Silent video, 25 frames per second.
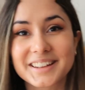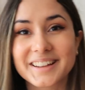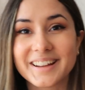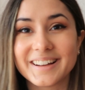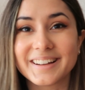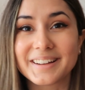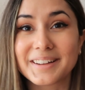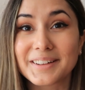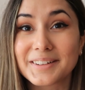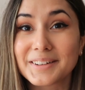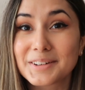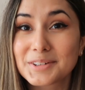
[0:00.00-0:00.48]

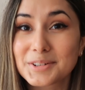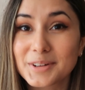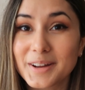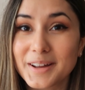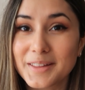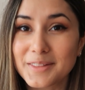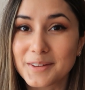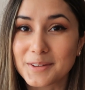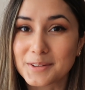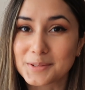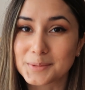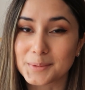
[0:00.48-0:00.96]
yeah, gonna
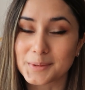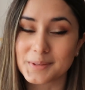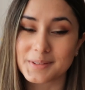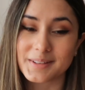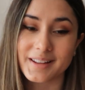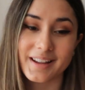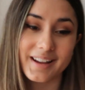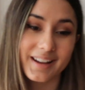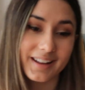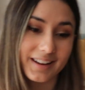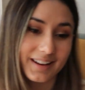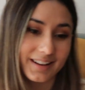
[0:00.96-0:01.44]
try those ones
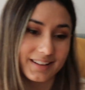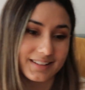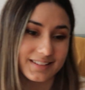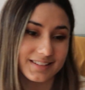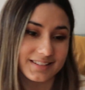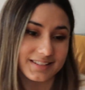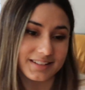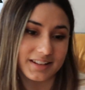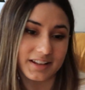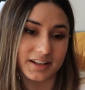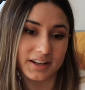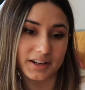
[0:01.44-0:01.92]
out and
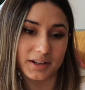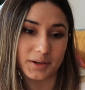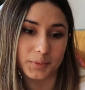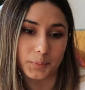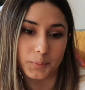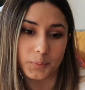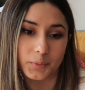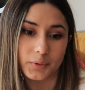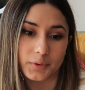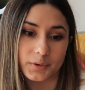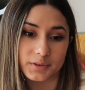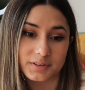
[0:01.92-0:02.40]
see
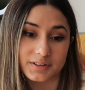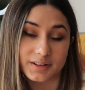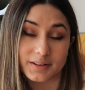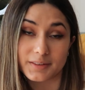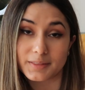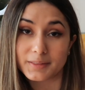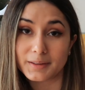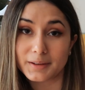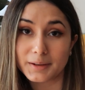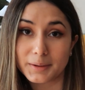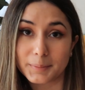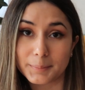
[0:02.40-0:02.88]
what I
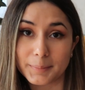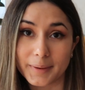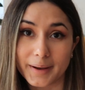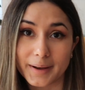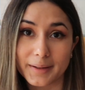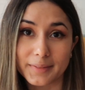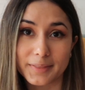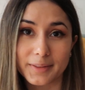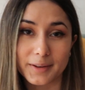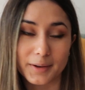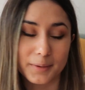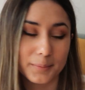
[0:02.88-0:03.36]
think
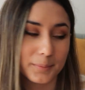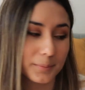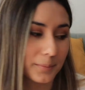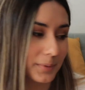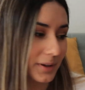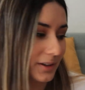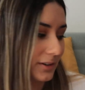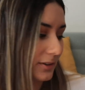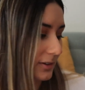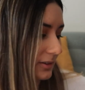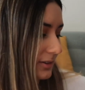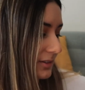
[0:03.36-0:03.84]
about them,
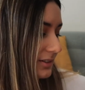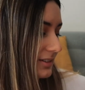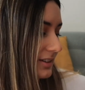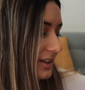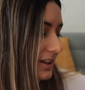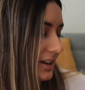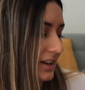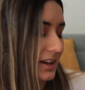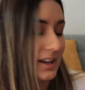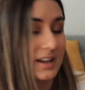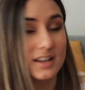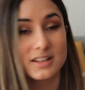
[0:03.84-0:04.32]
because
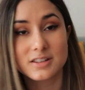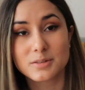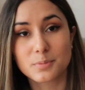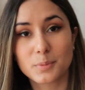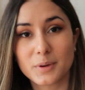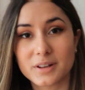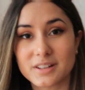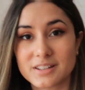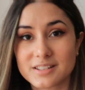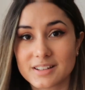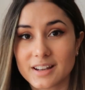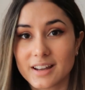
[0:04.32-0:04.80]
it's
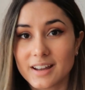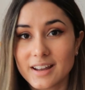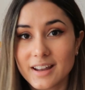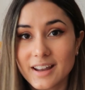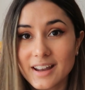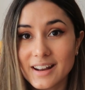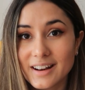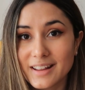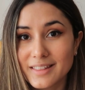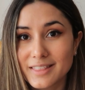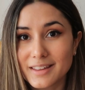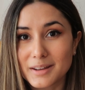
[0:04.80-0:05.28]
winter
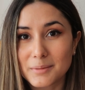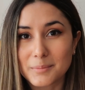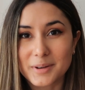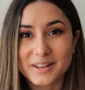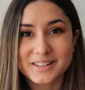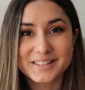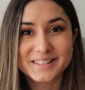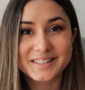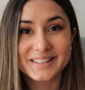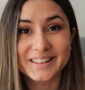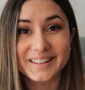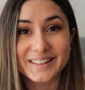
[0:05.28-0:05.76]
and I think
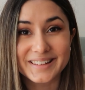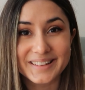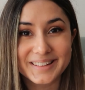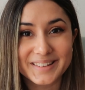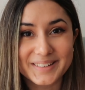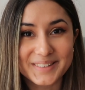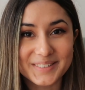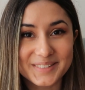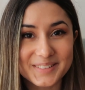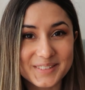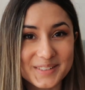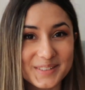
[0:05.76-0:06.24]
my skin
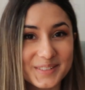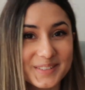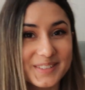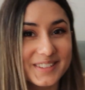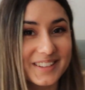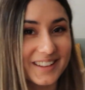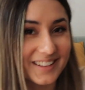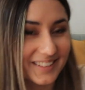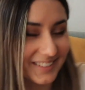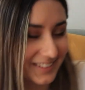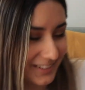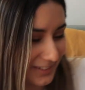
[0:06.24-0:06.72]
could
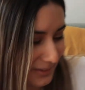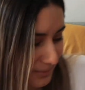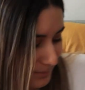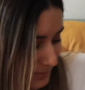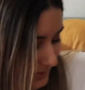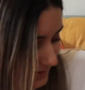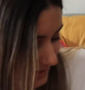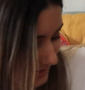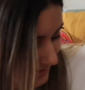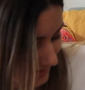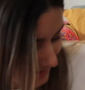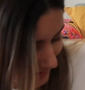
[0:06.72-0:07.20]
use a little
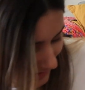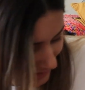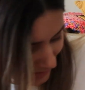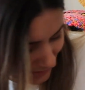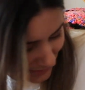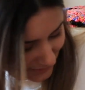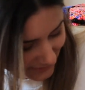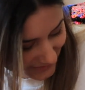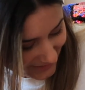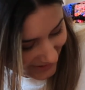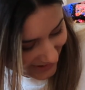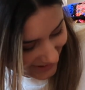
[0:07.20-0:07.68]
bit
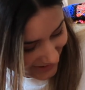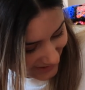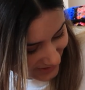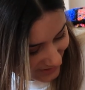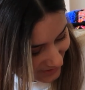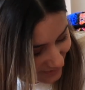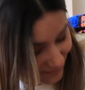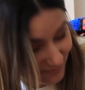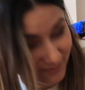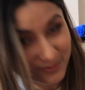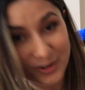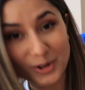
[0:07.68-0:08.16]
of
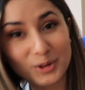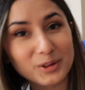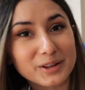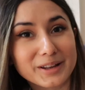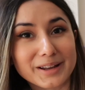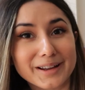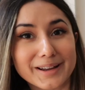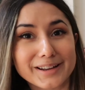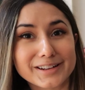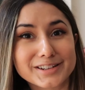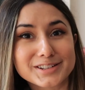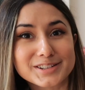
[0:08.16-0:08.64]

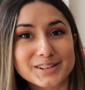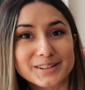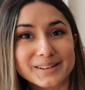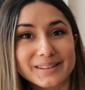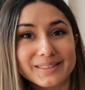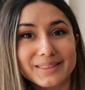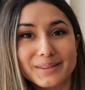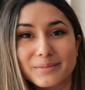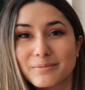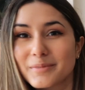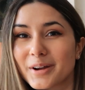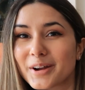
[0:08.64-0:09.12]
exfoliation
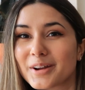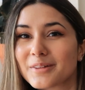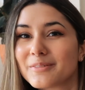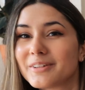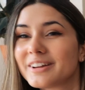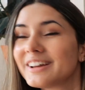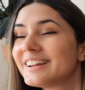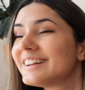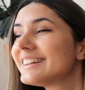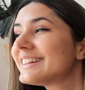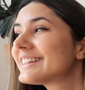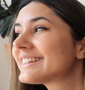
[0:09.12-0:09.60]
at the
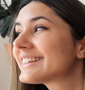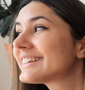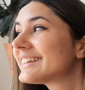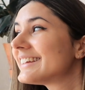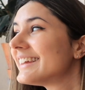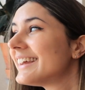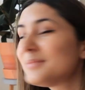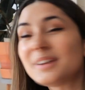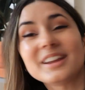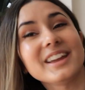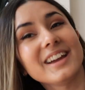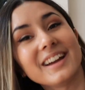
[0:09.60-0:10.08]
moment.
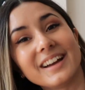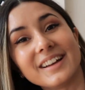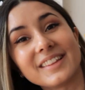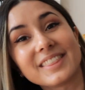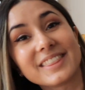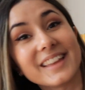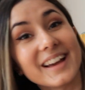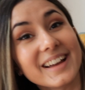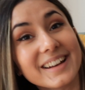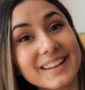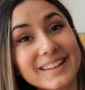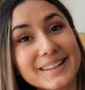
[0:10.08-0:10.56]
But
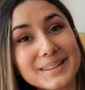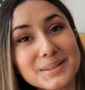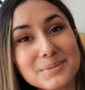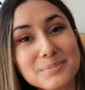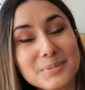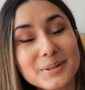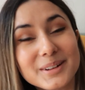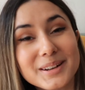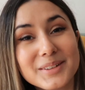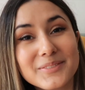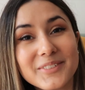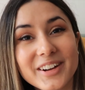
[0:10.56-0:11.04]
yeah, that is
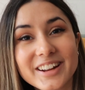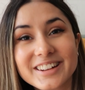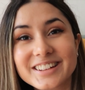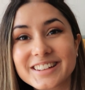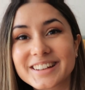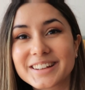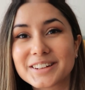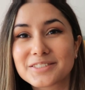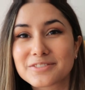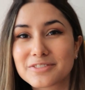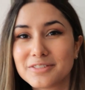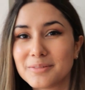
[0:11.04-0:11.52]
pretty much
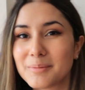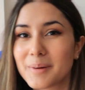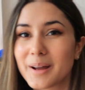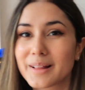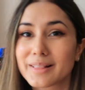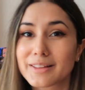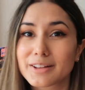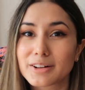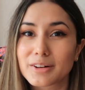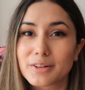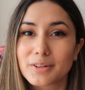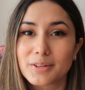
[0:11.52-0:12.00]
it for my
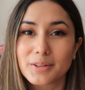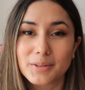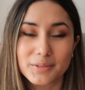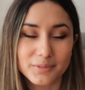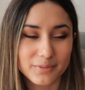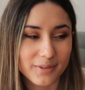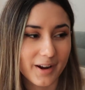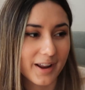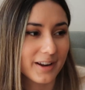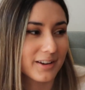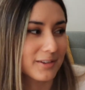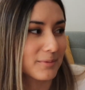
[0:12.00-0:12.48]
little
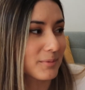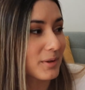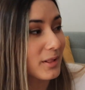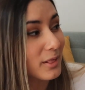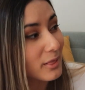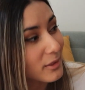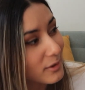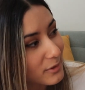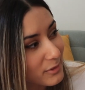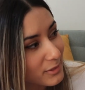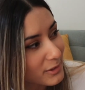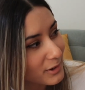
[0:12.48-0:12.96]
random
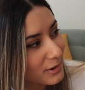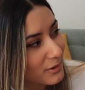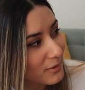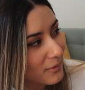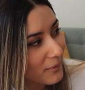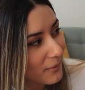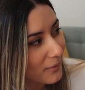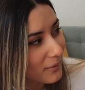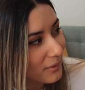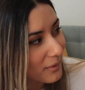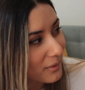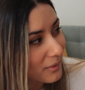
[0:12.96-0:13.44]
clothing
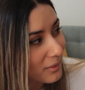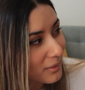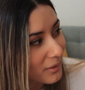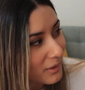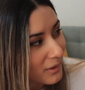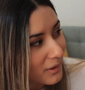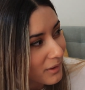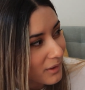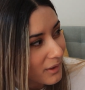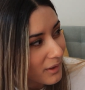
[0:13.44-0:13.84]
haul,